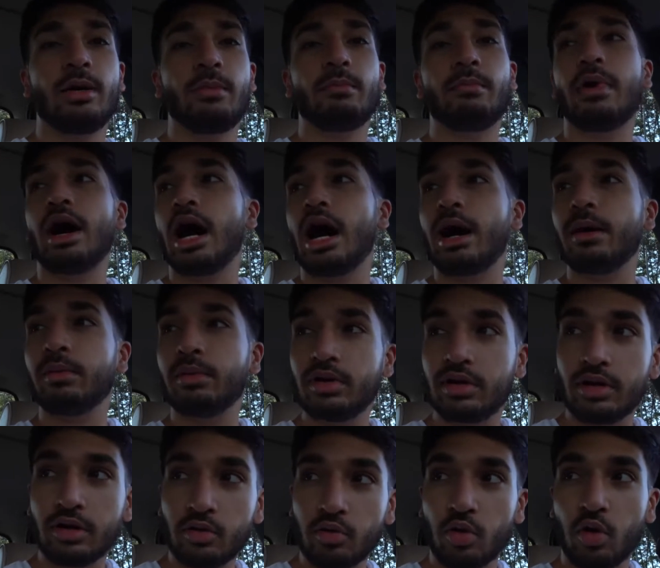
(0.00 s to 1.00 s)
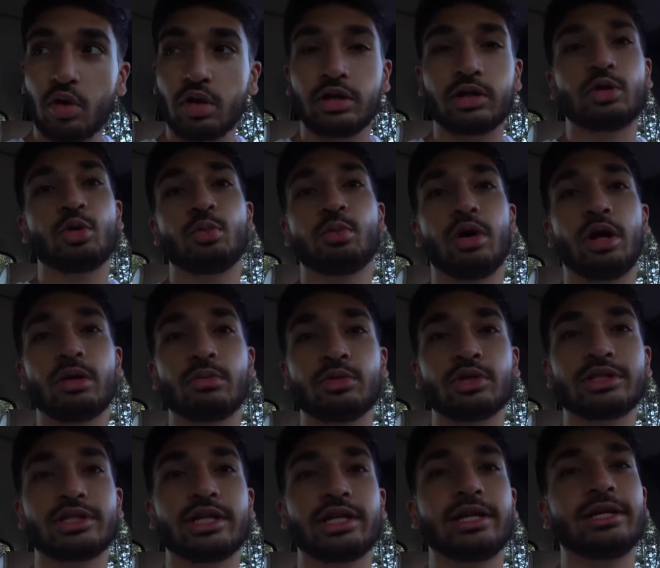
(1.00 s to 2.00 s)
mob rolling through Baltimore
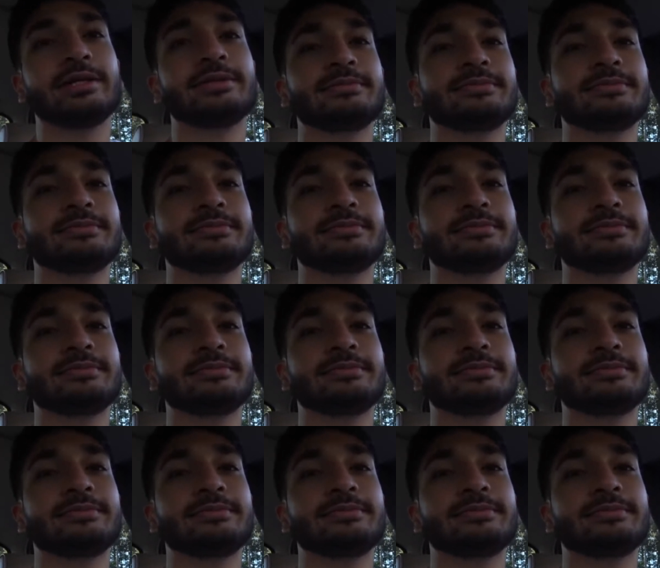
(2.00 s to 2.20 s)
City.